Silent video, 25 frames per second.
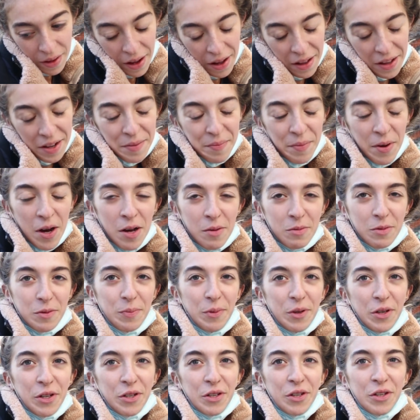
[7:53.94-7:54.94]
I like Bob's
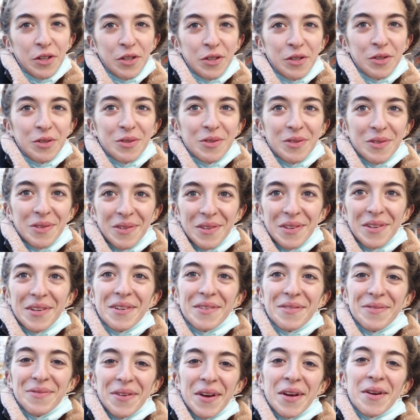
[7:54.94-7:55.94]
Burgers,
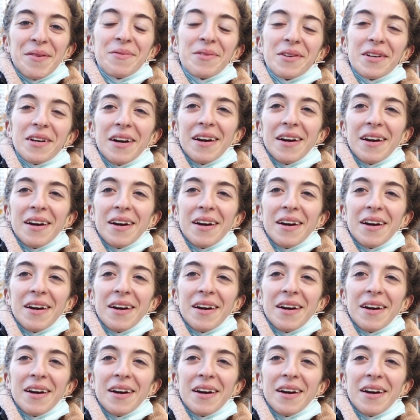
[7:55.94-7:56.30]
I like Family